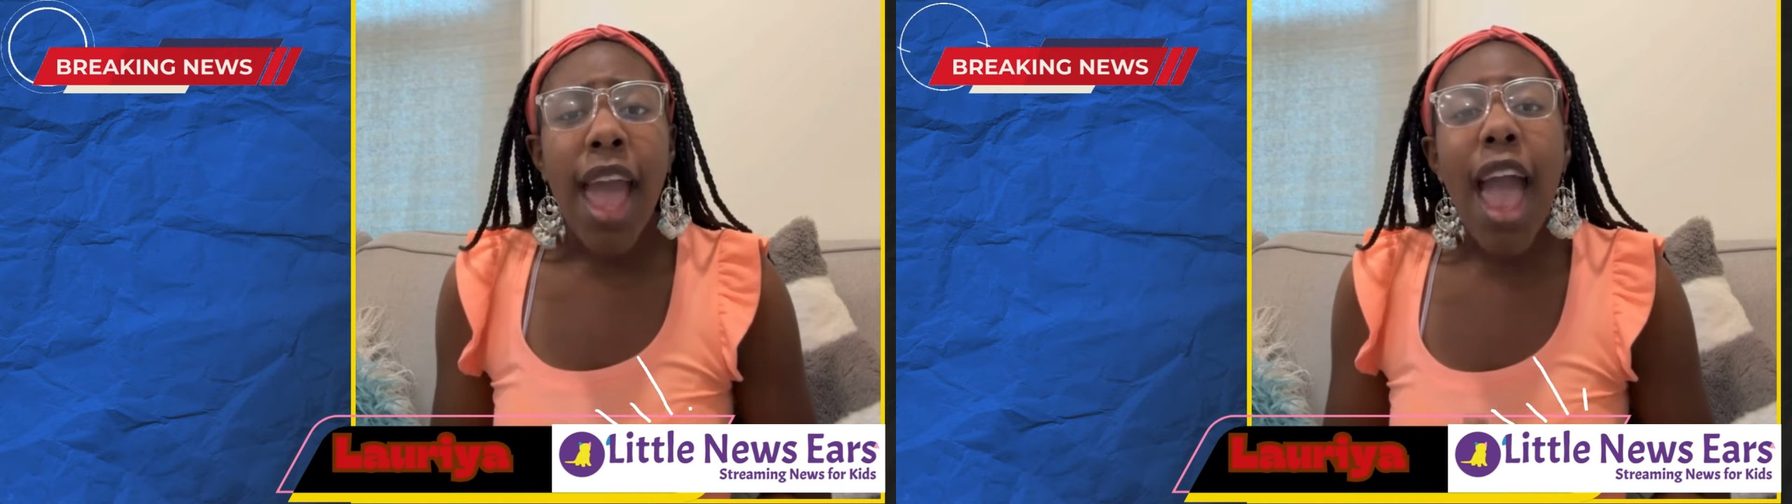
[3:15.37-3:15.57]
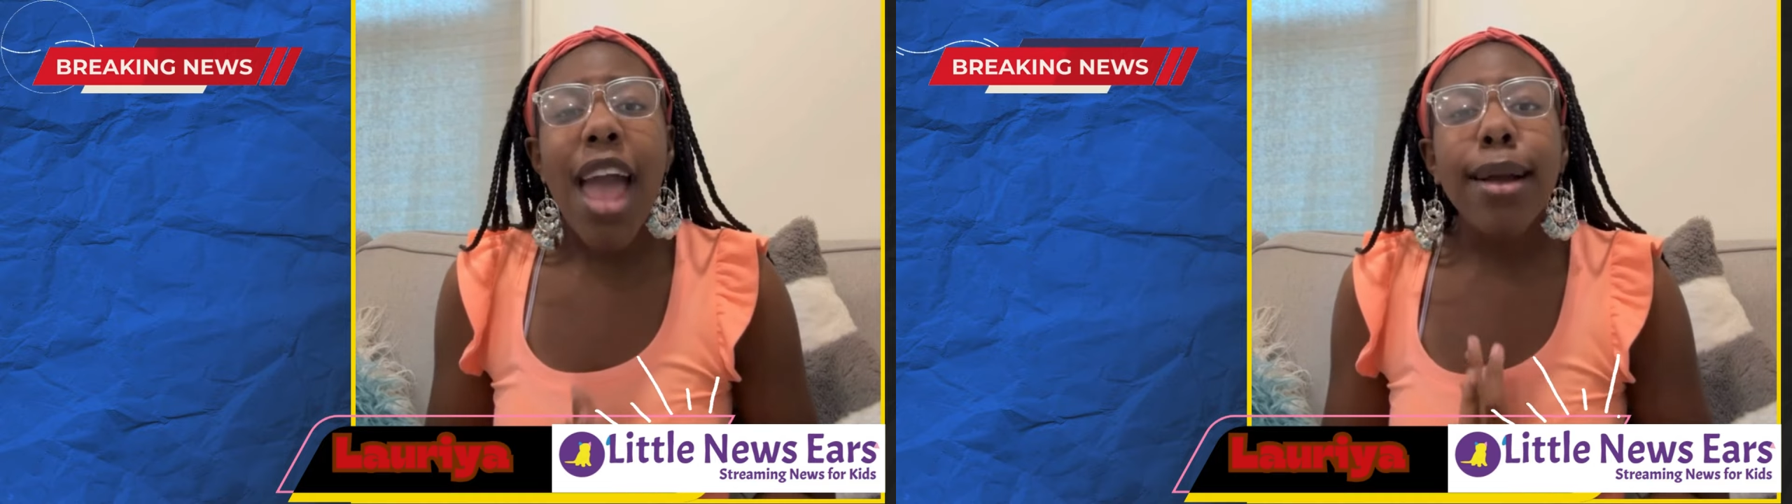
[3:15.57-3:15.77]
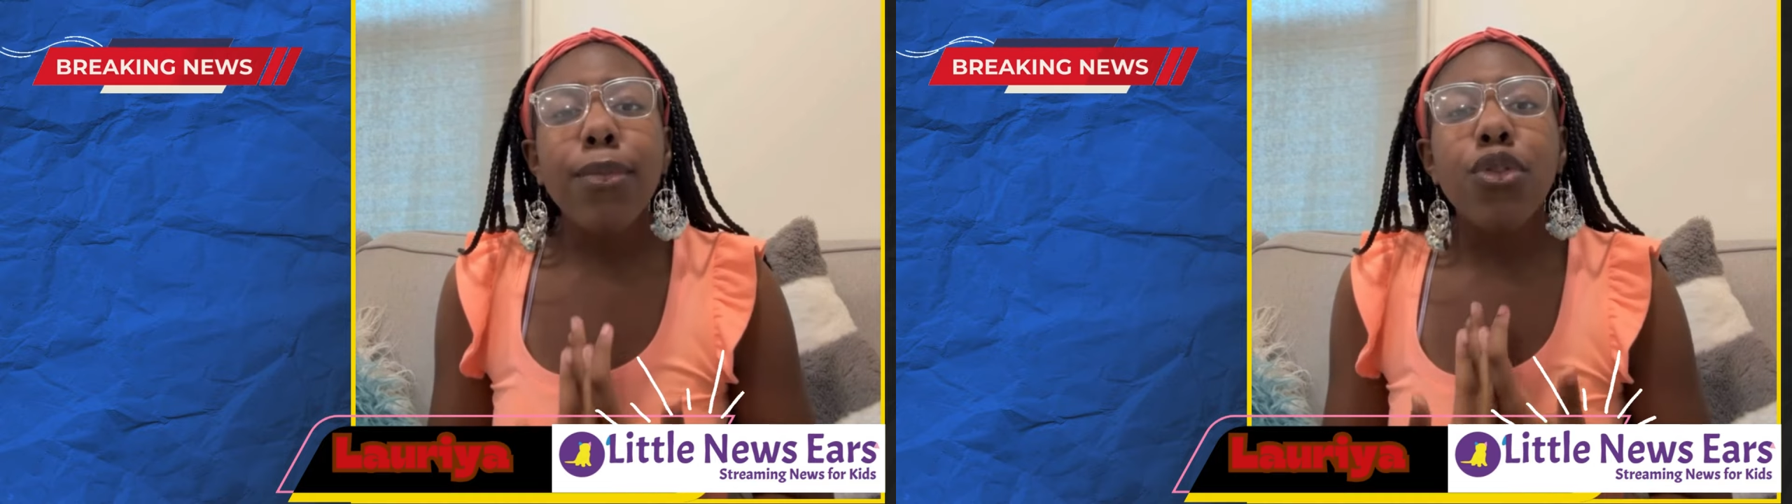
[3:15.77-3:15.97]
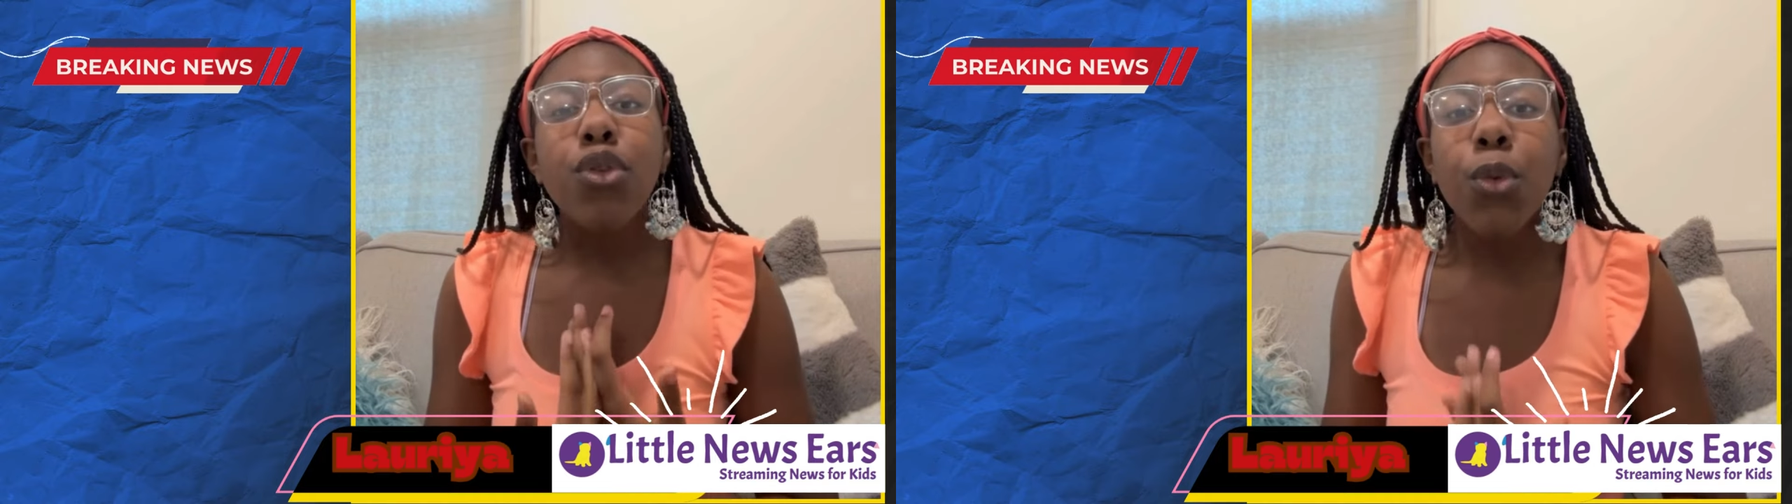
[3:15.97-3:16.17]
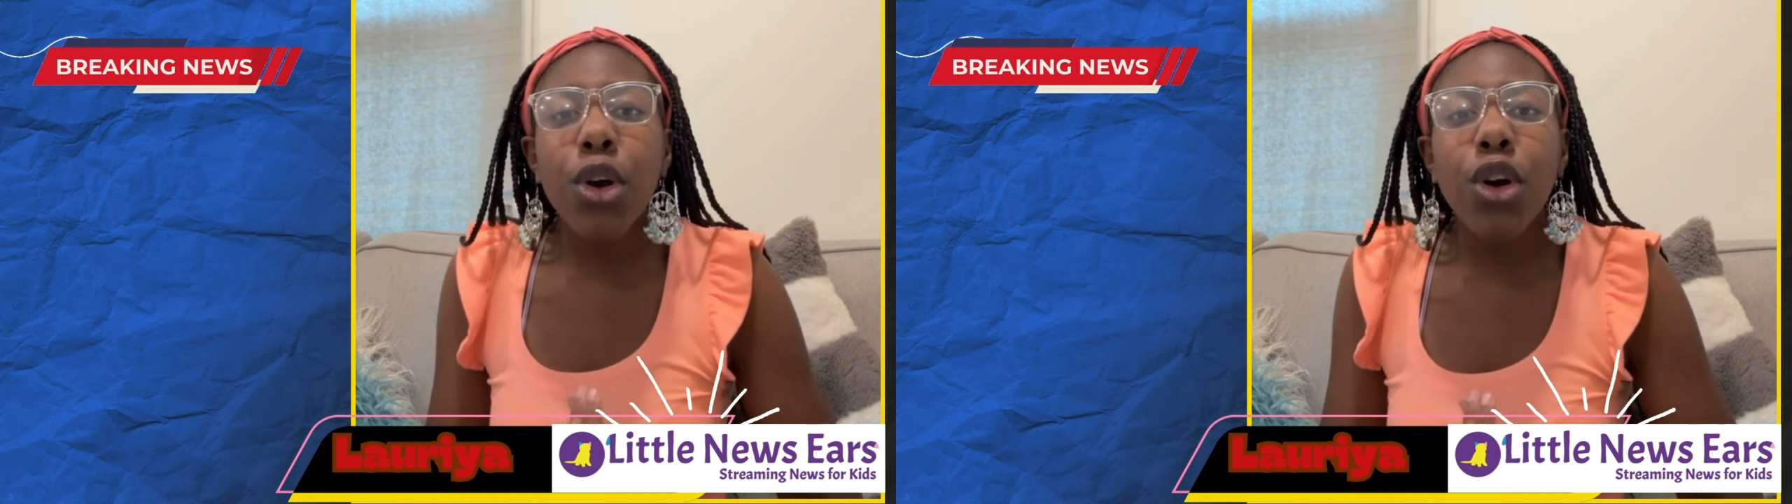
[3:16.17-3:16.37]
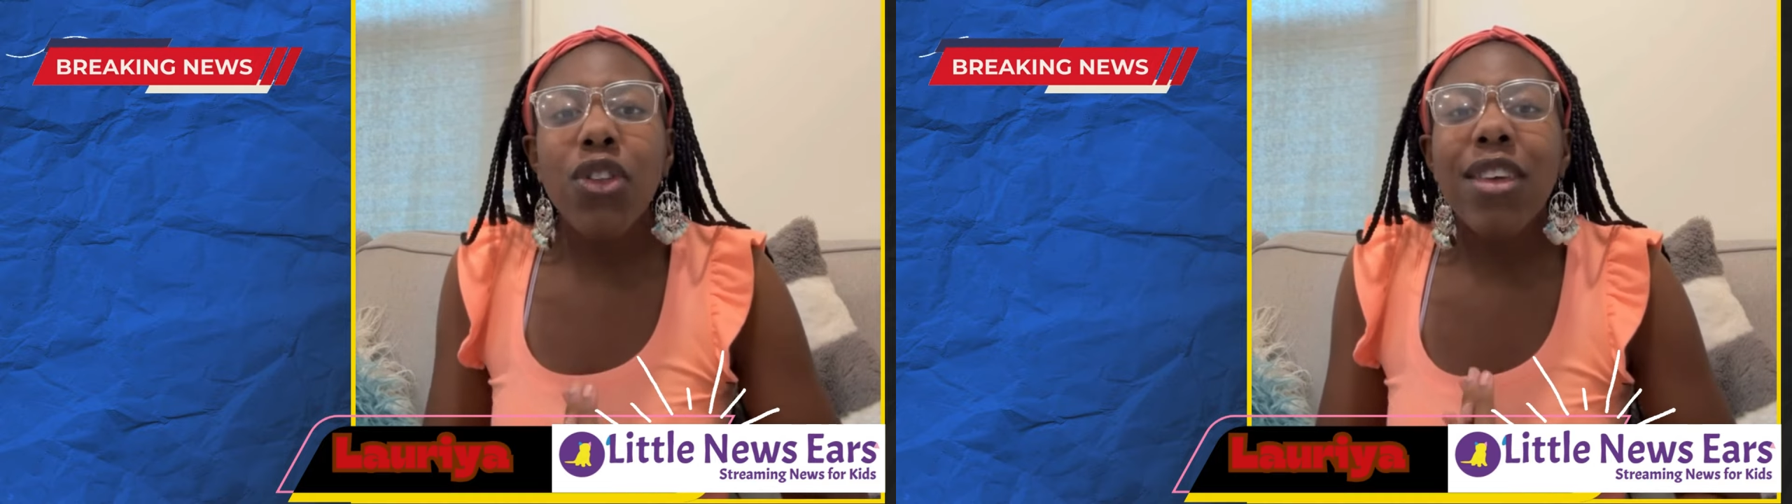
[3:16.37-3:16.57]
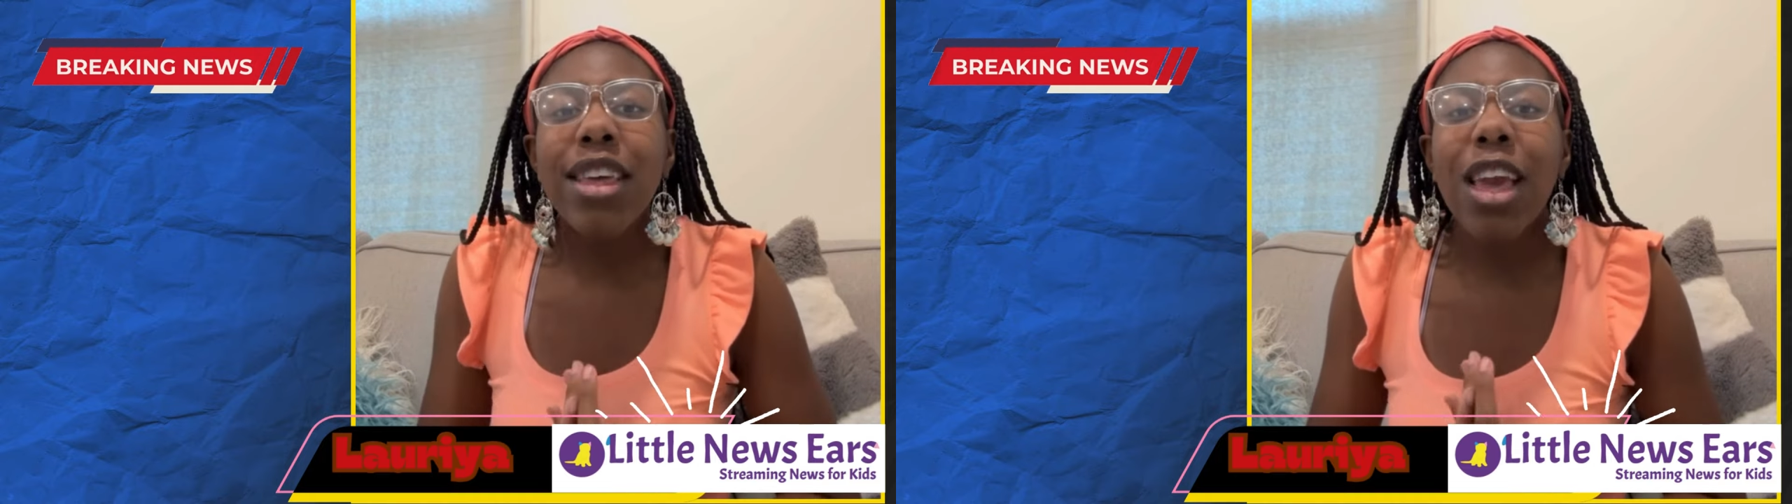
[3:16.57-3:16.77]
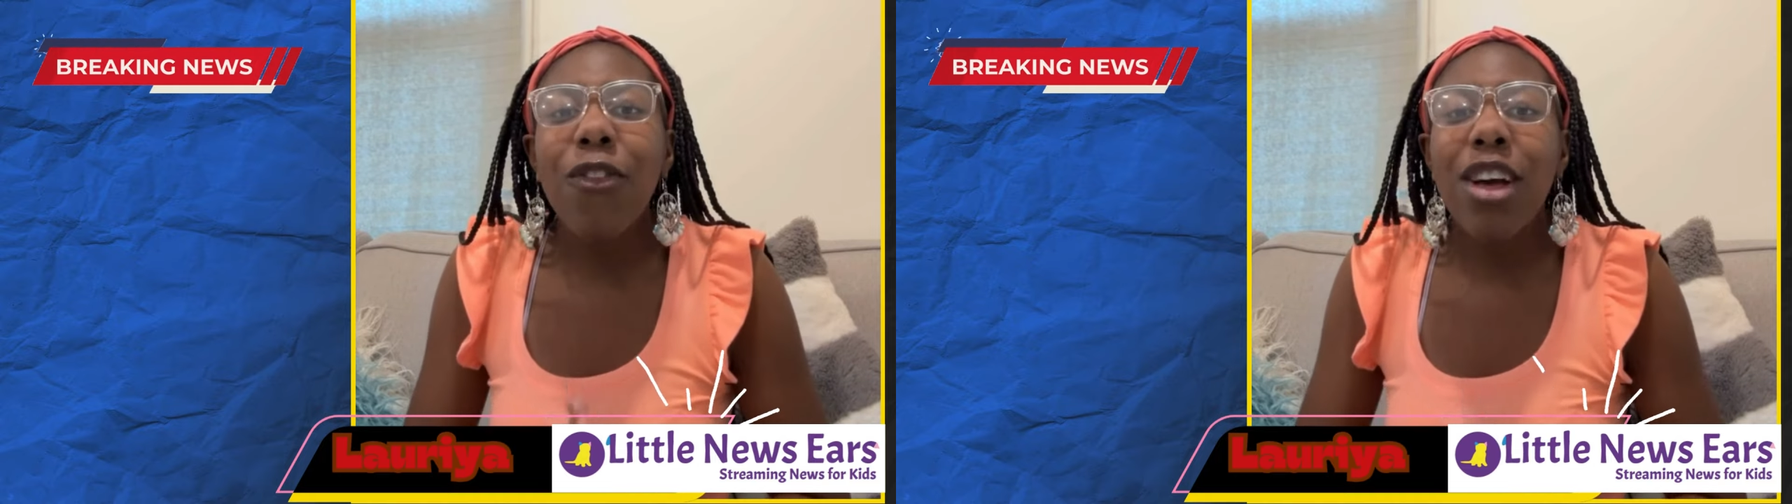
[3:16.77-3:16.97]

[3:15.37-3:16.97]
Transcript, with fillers: and I'm thrilled to give